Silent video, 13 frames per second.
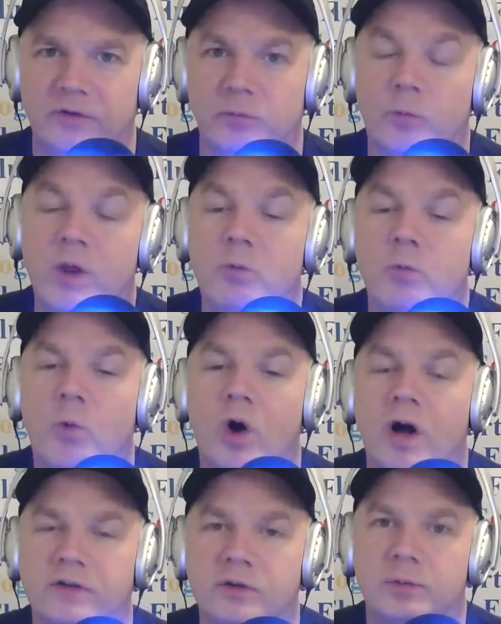we
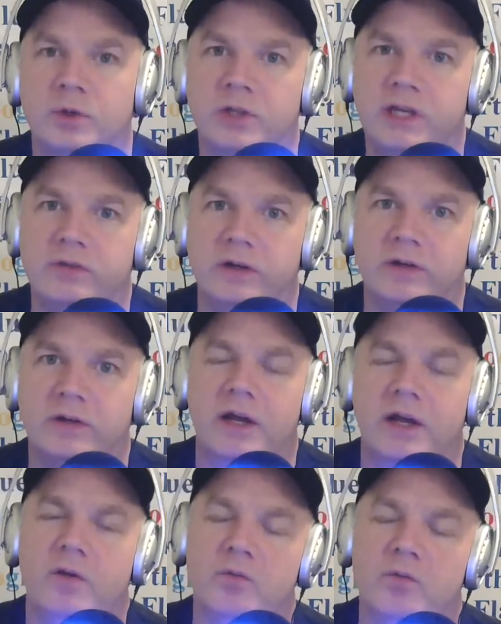want to believe it,
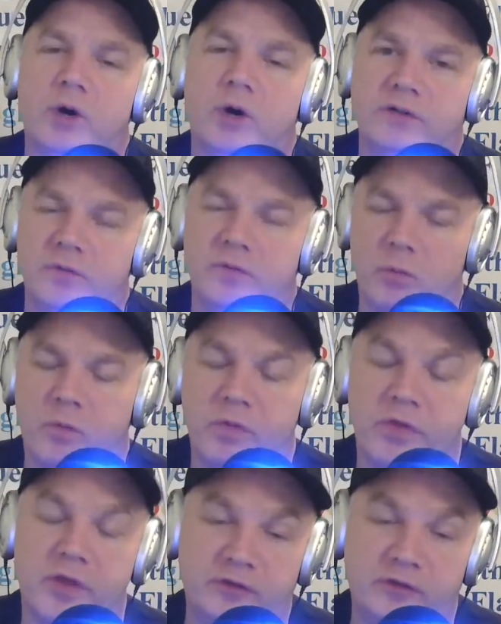but
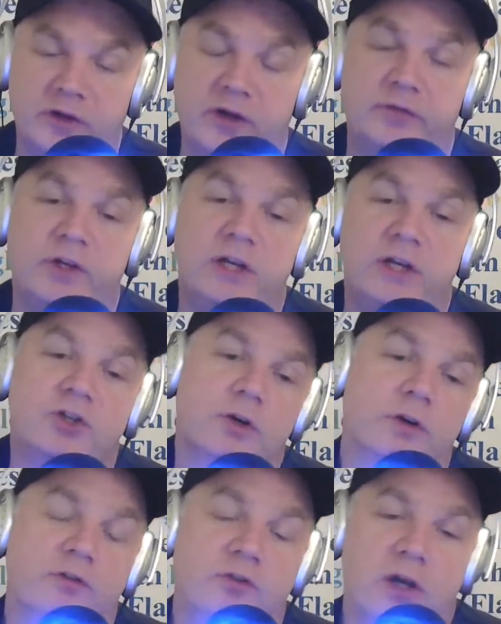the stuff that he
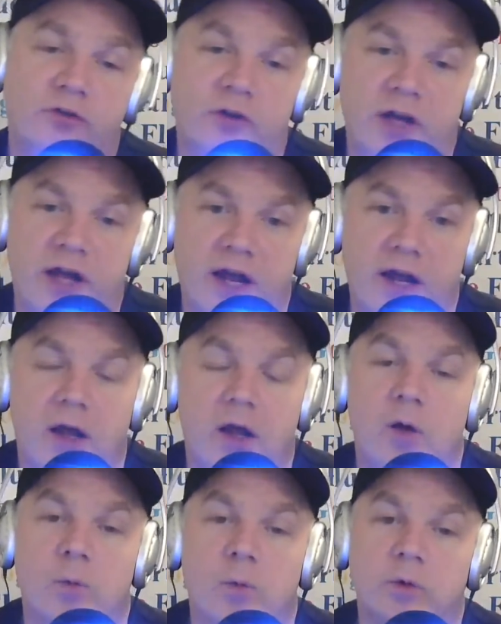showed us yesterday
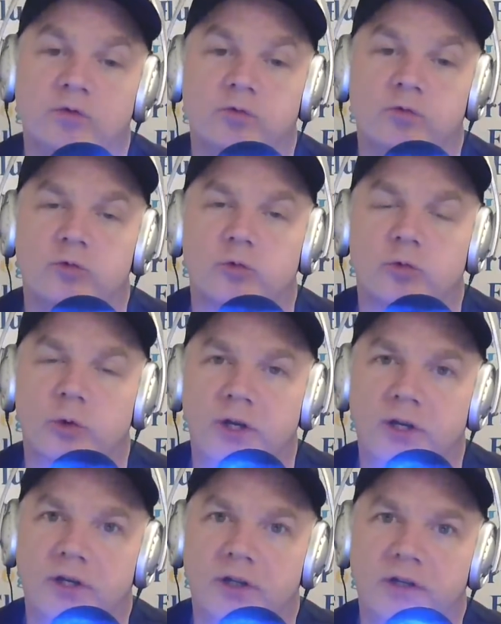was
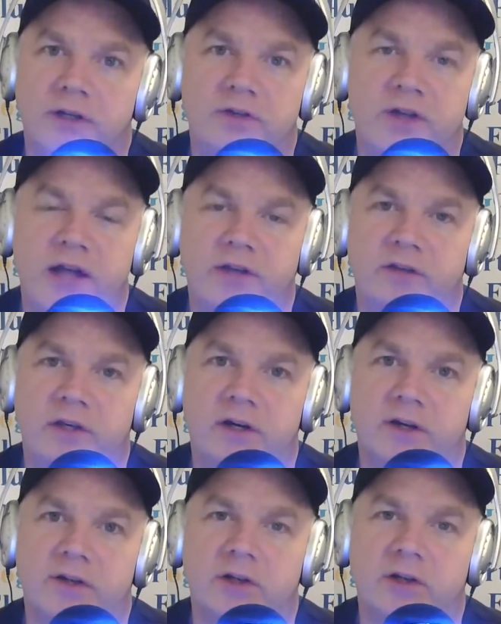really dancing
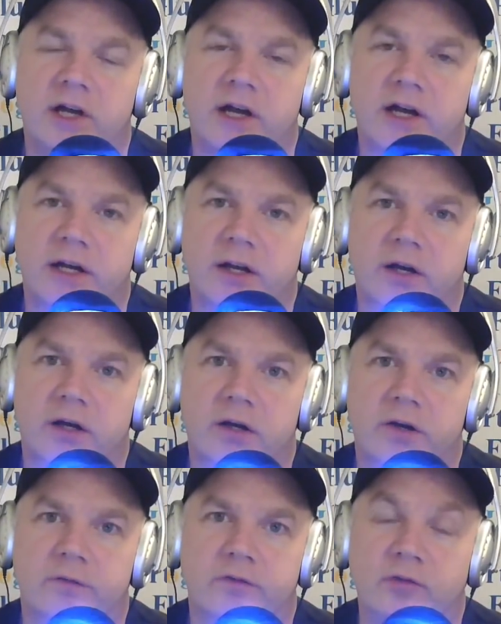on the line
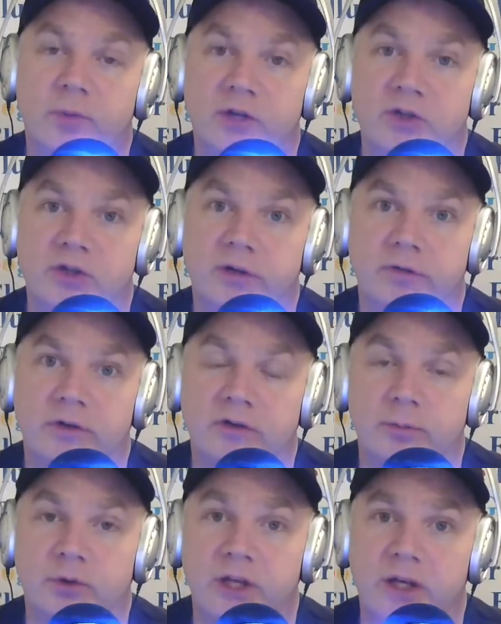of suspension of
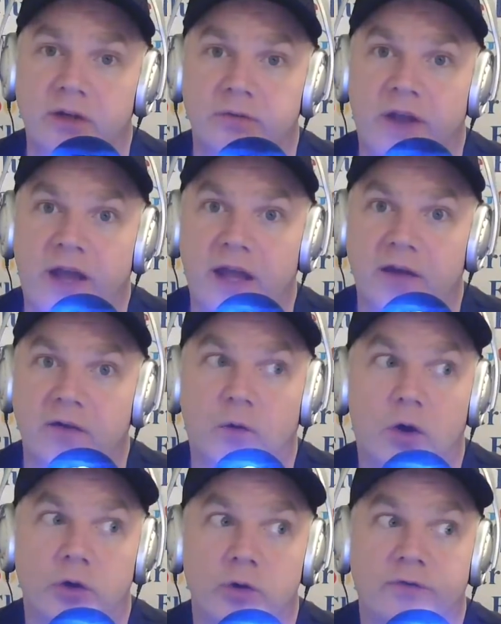disbelief, and
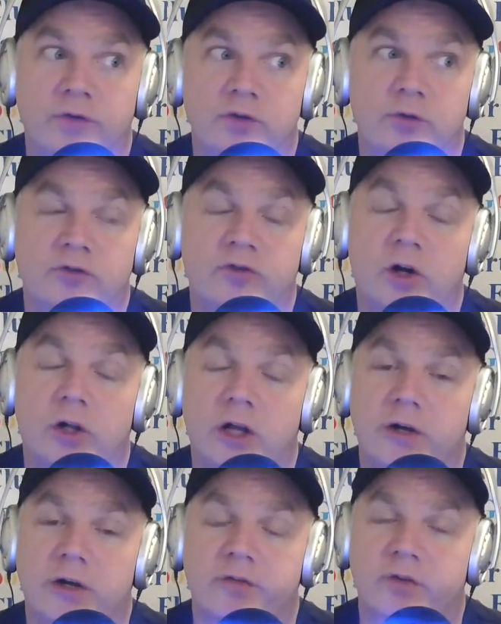all you have to do is fall
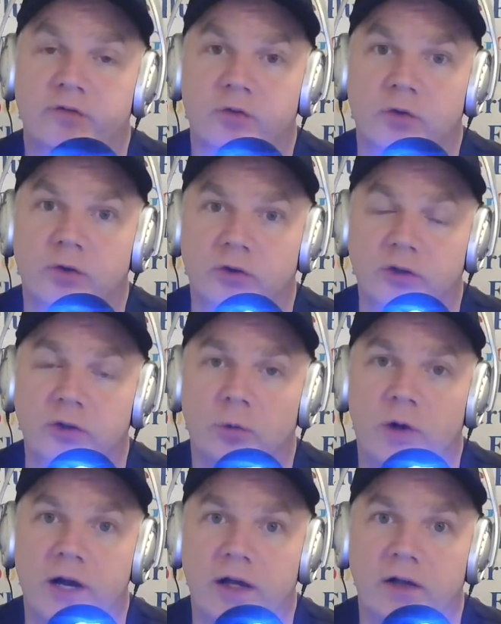out of it for a little
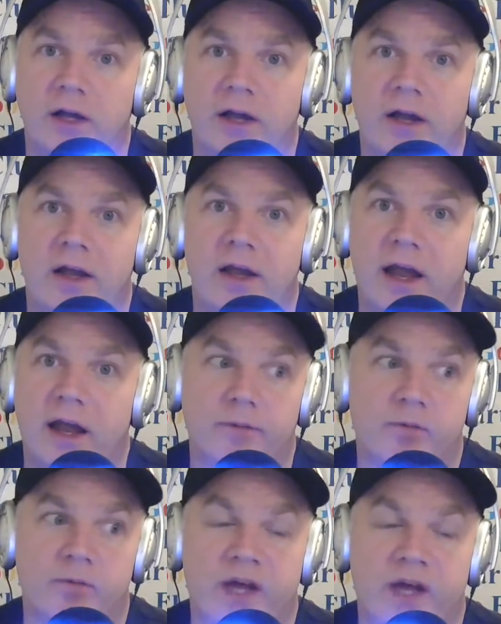while,
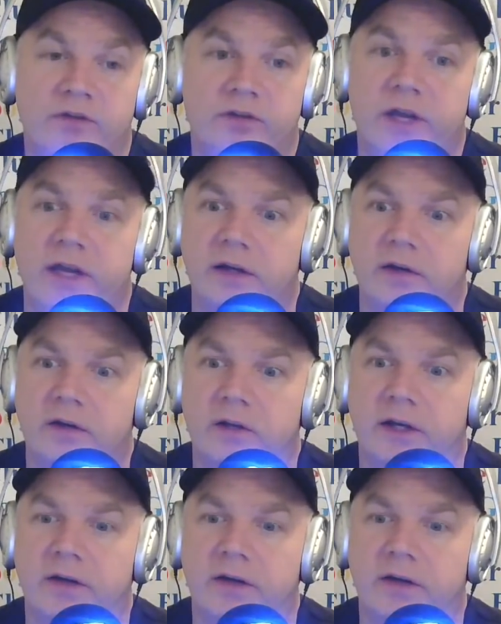and that's it. You're like,